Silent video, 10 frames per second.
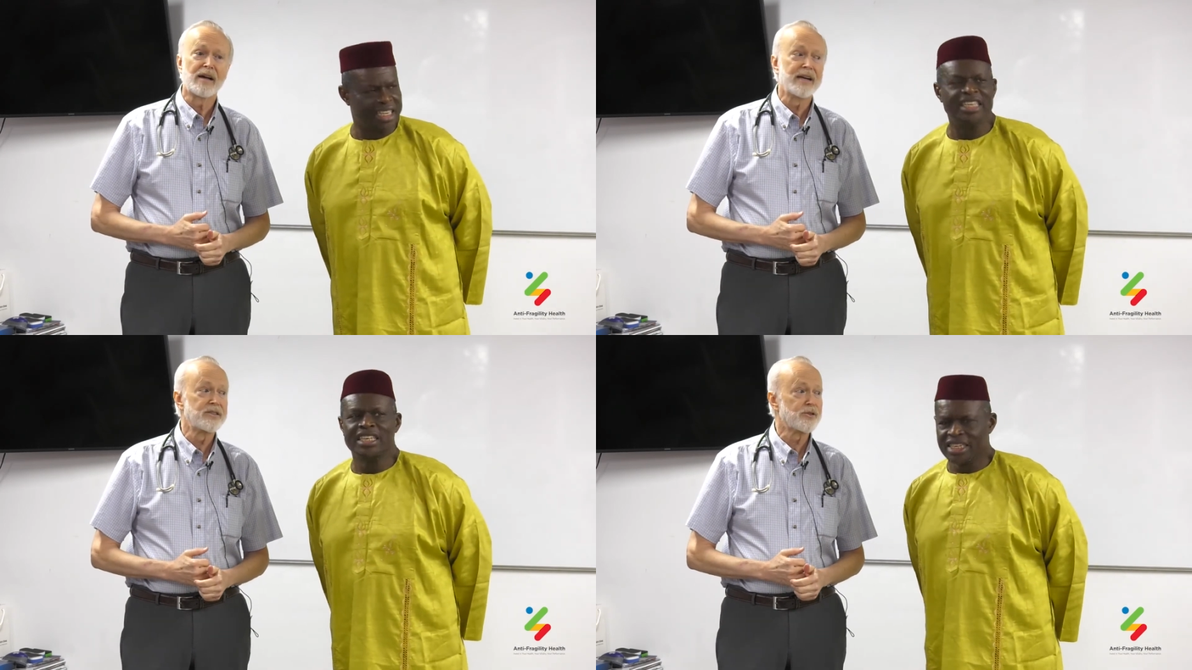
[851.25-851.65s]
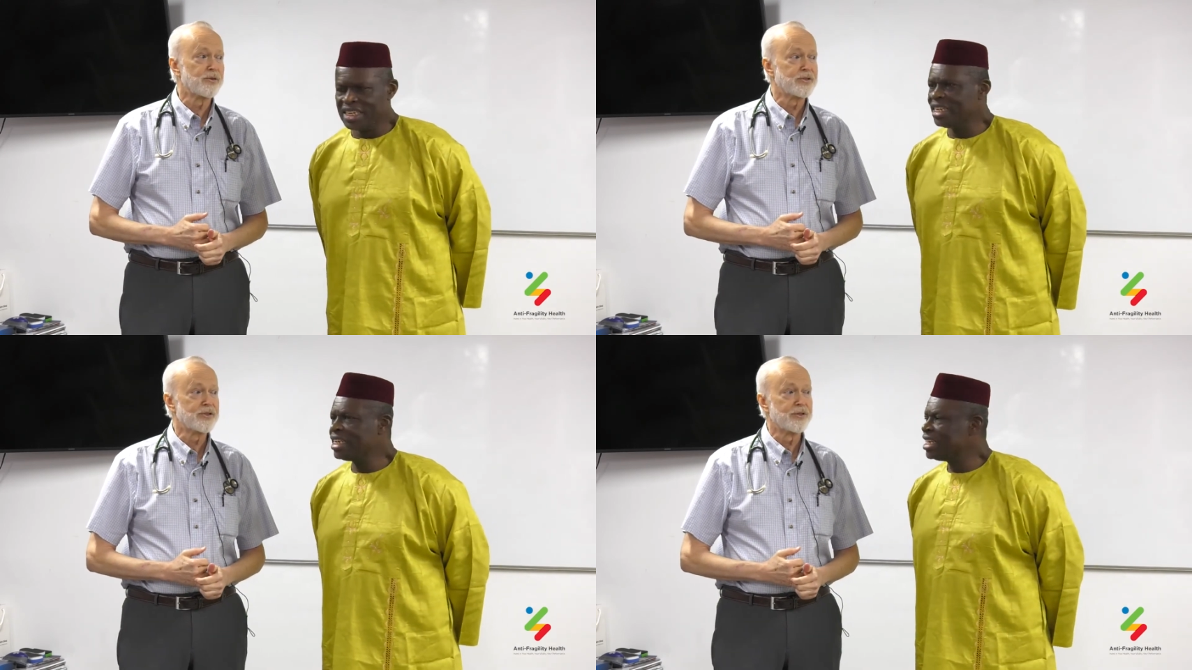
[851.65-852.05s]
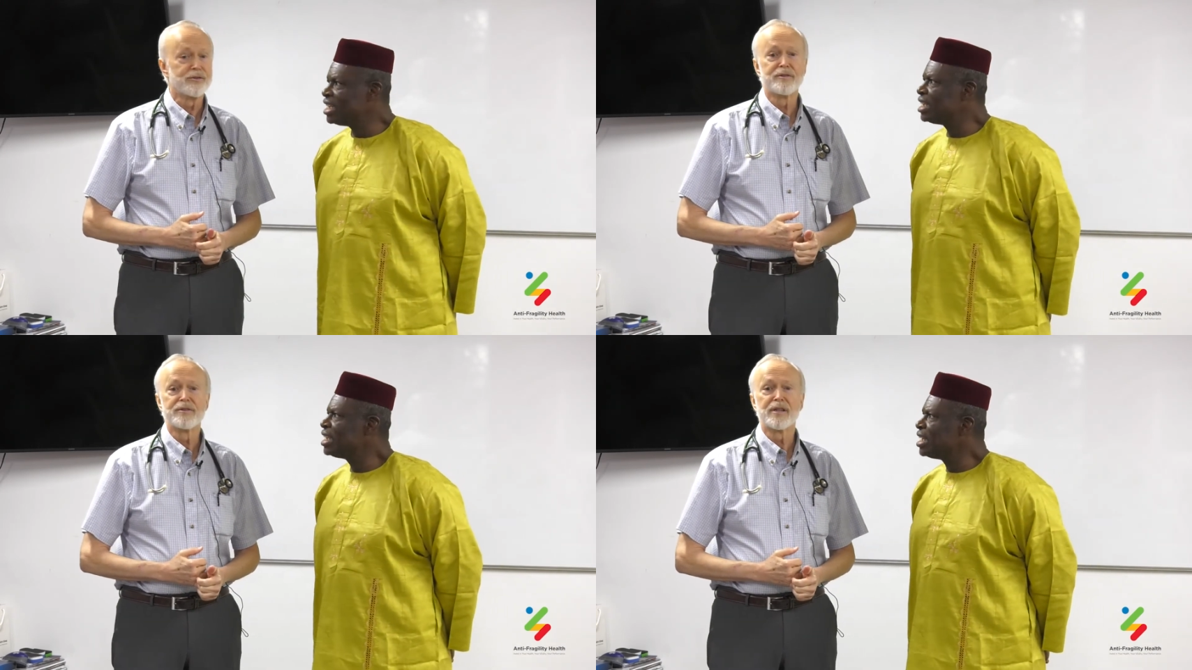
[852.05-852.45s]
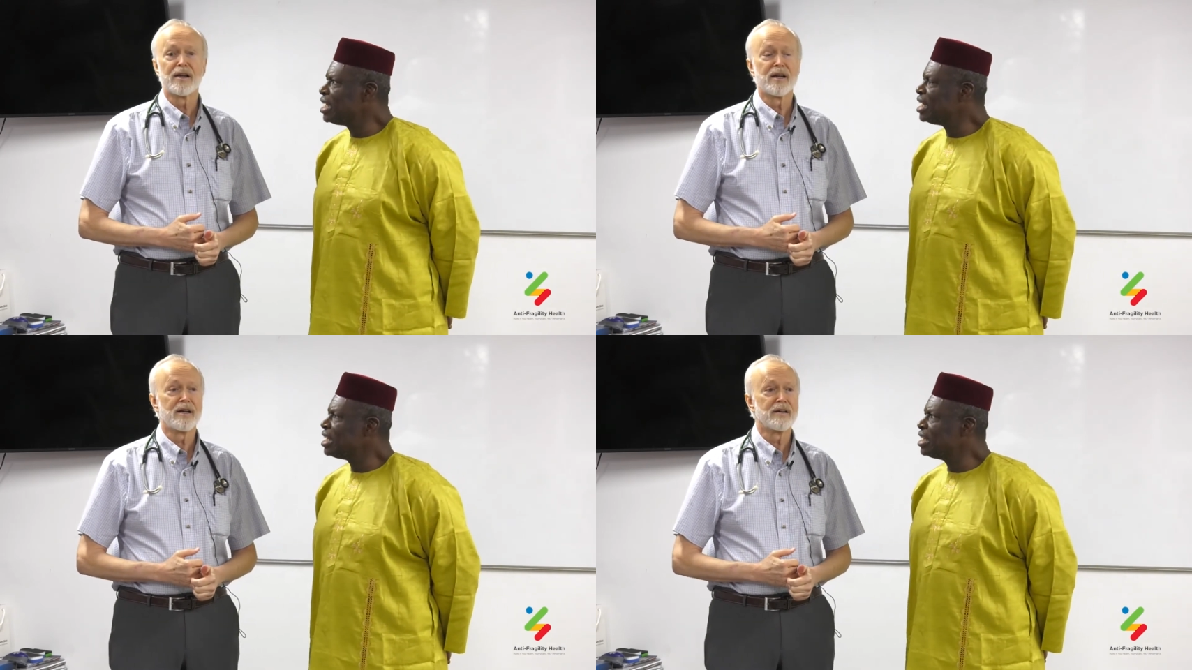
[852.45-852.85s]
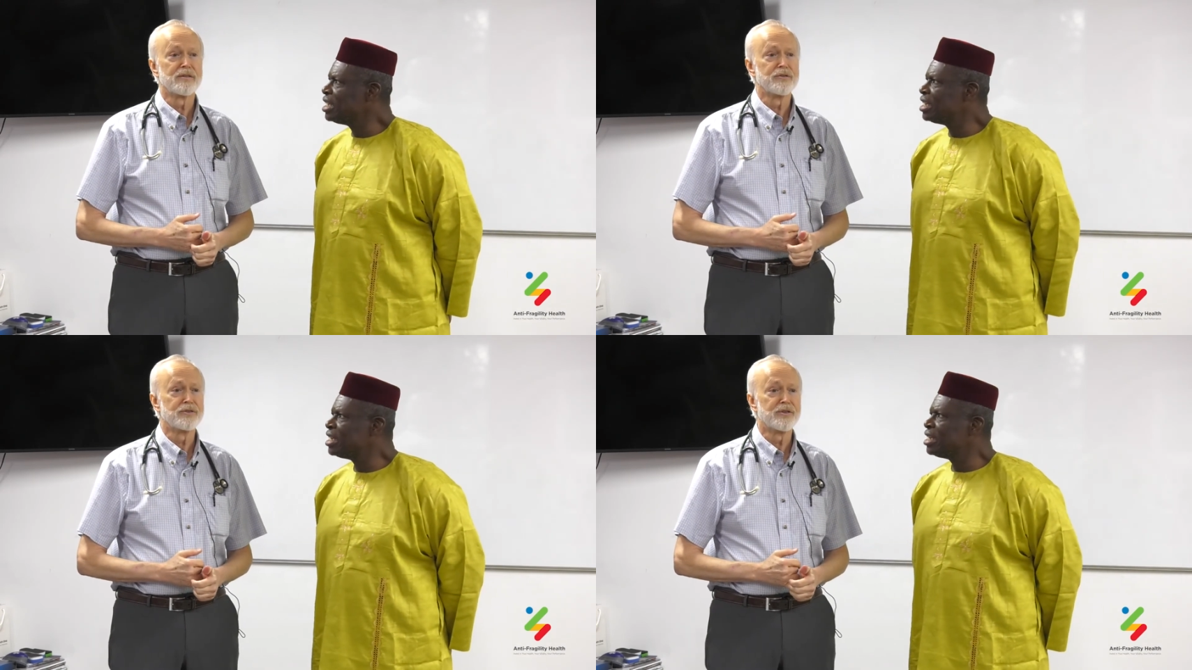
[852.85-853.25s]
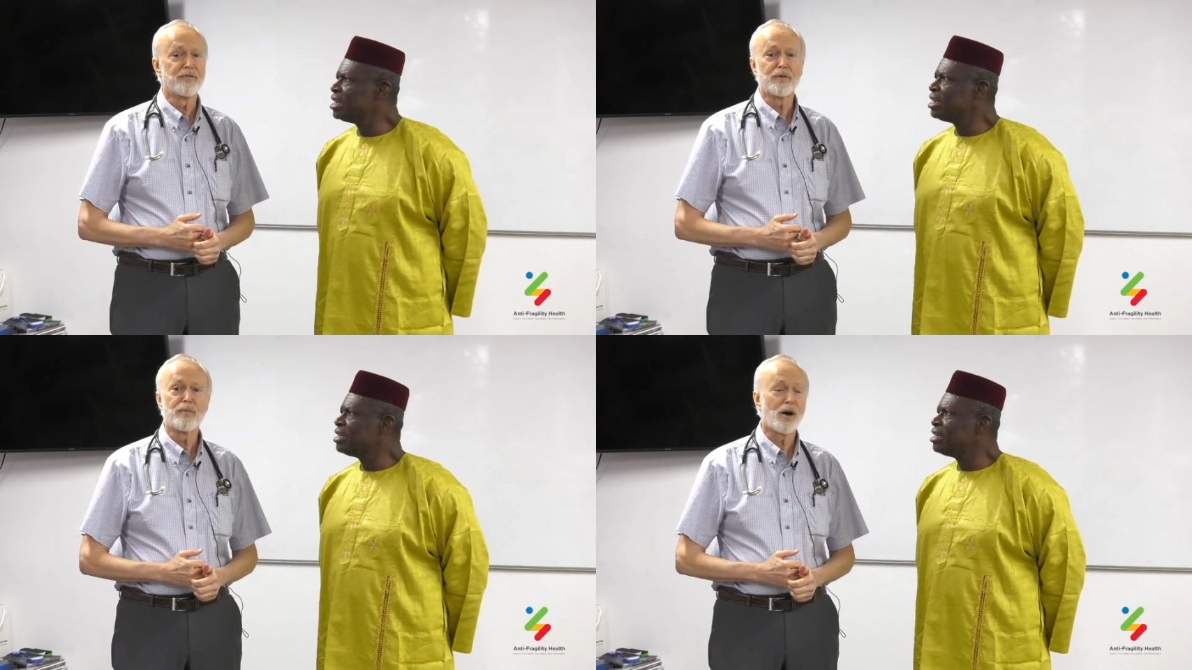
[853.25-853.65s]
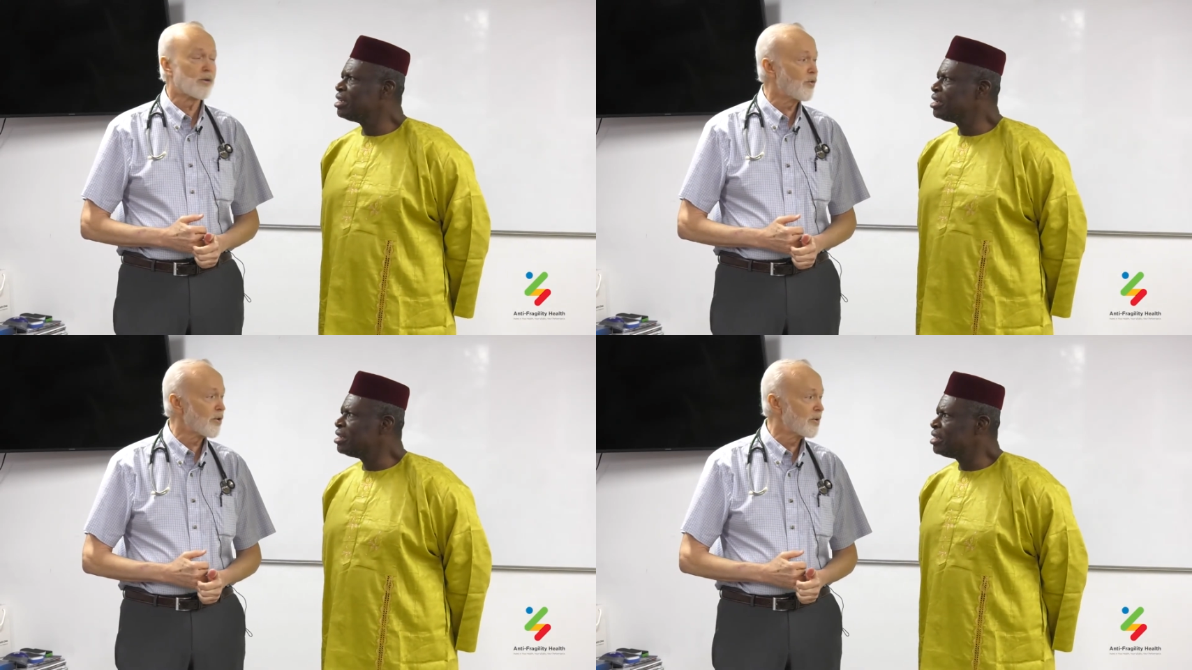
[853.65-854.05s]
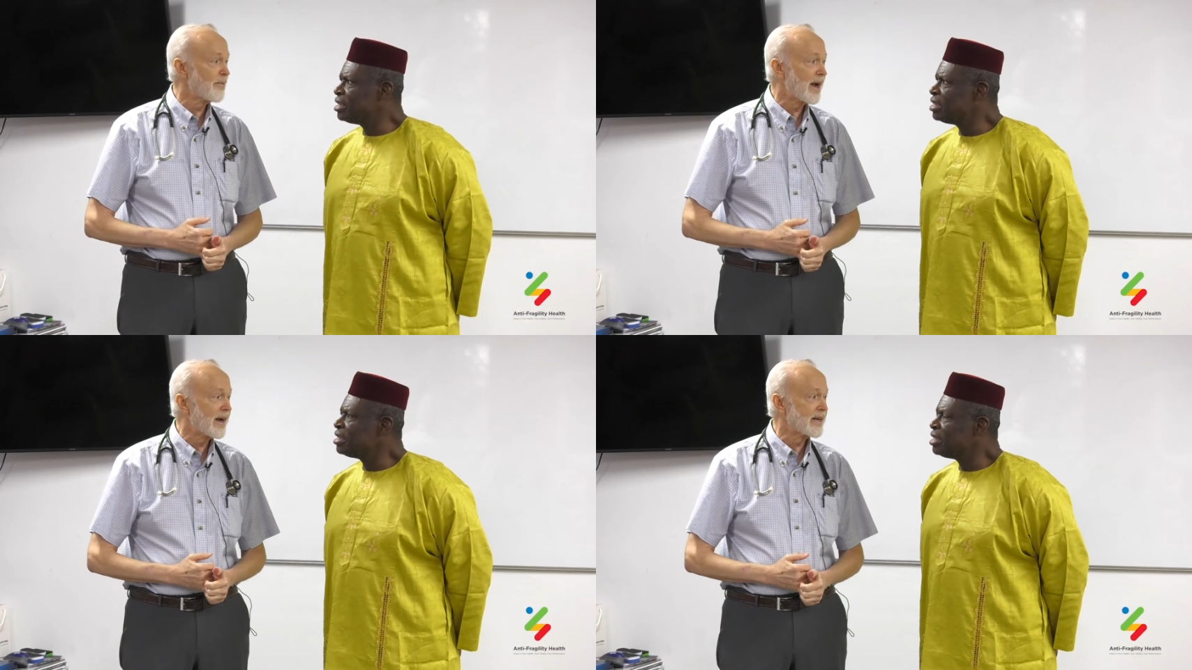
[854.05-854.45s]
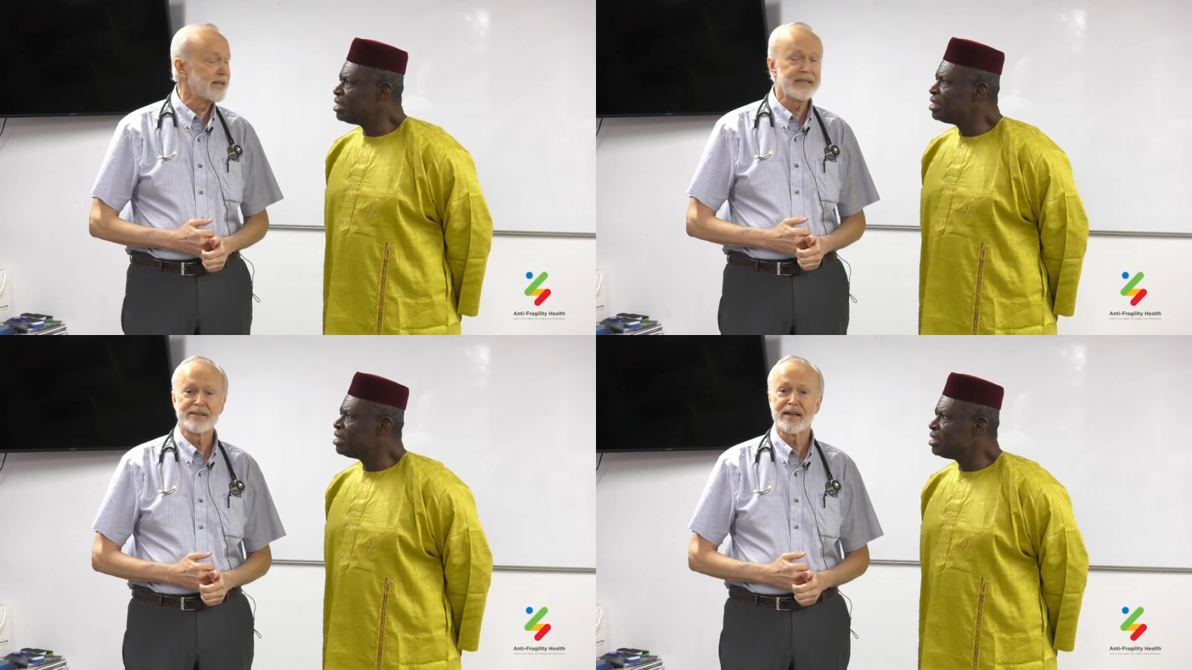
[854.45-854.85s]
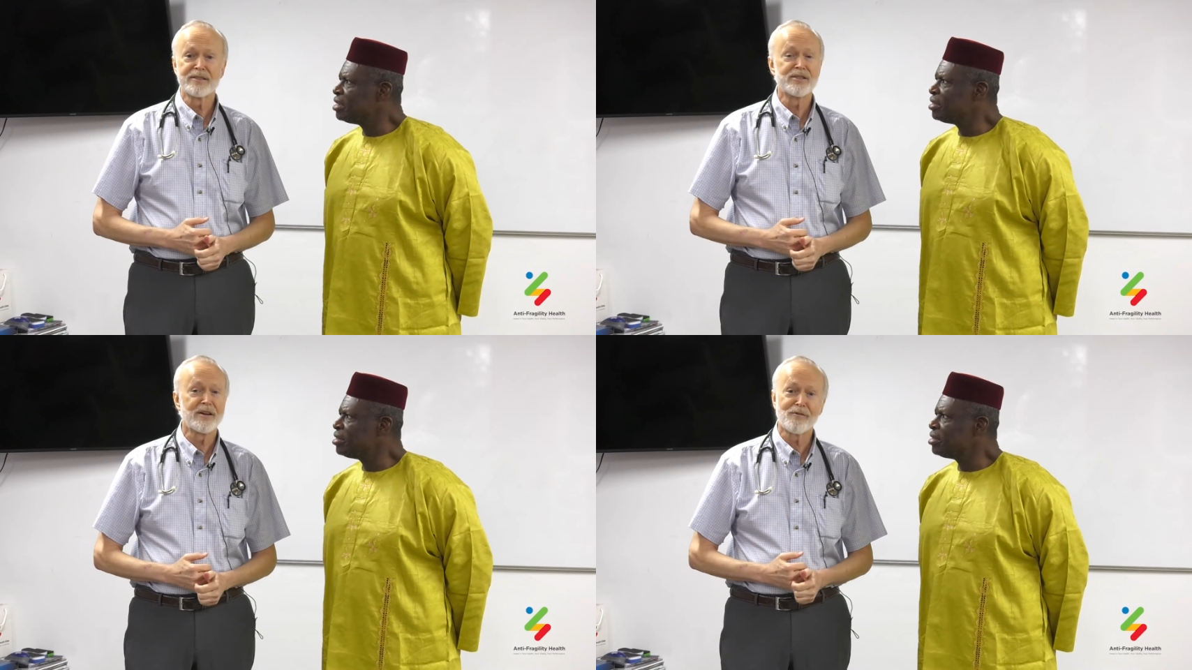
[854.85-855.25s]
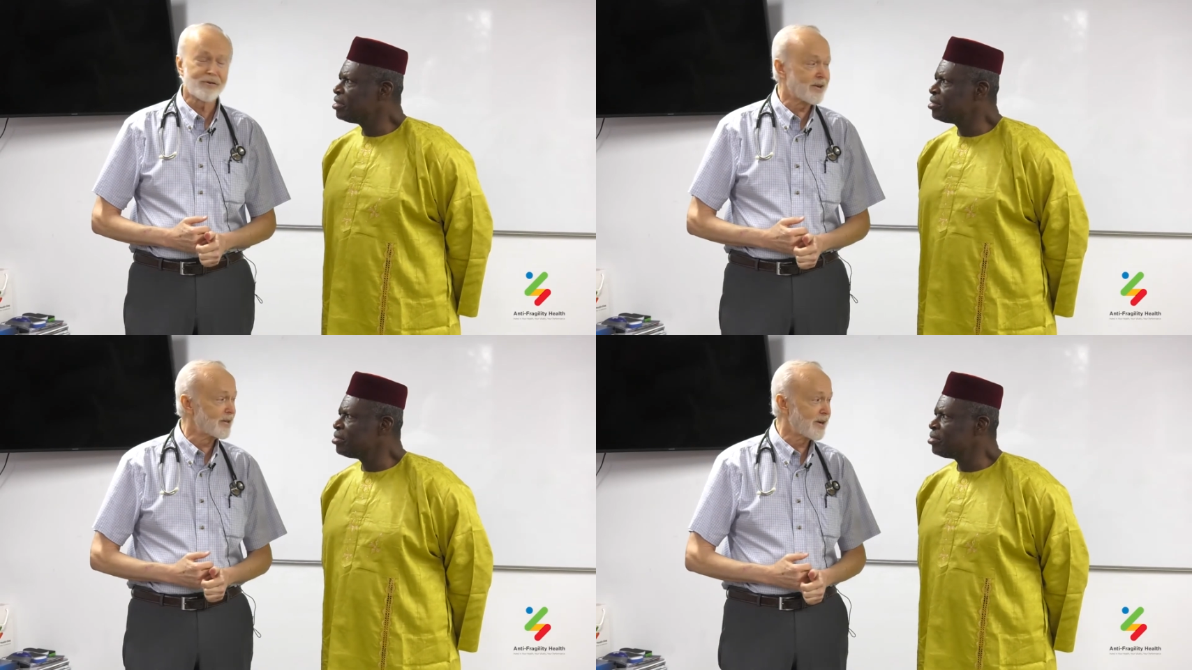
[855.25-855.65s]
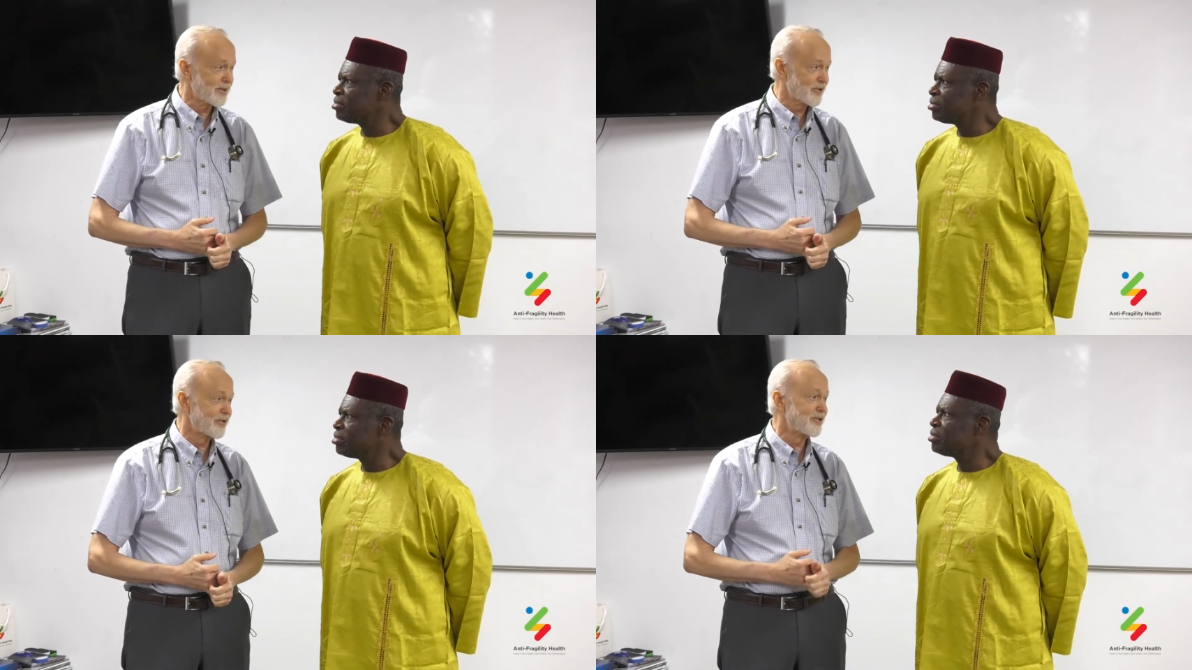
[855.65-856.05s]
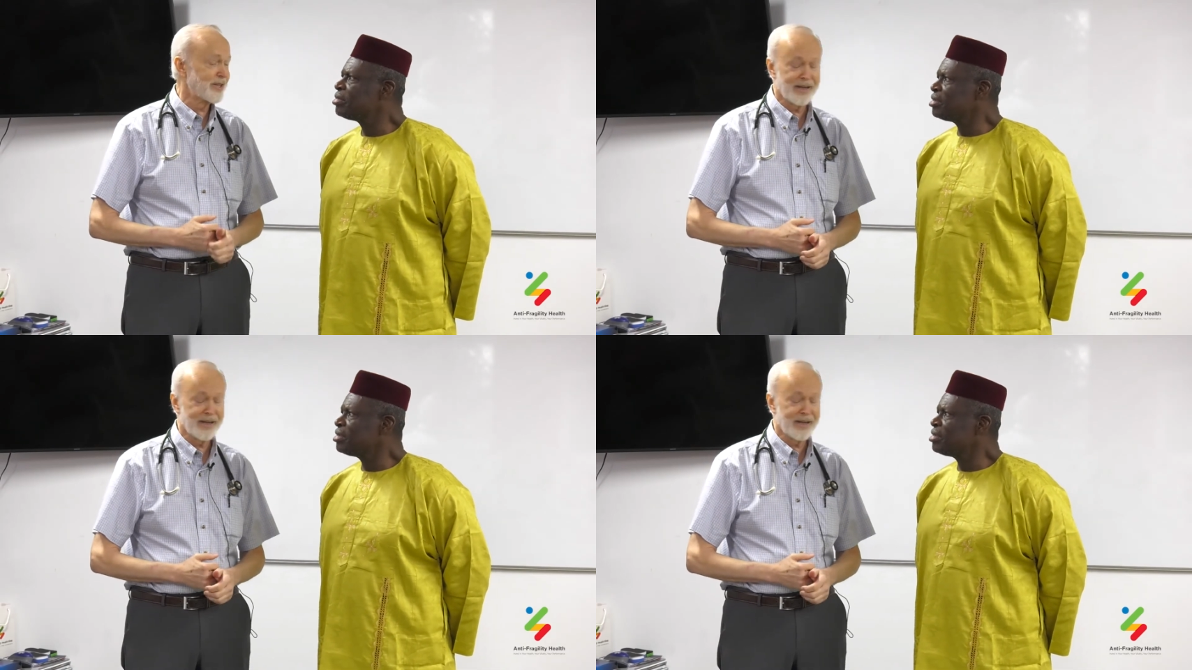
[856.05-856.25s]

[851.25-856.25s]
Speaker 1: a high school student yeah. uh, who's the football quarterback, and he's had several concussions.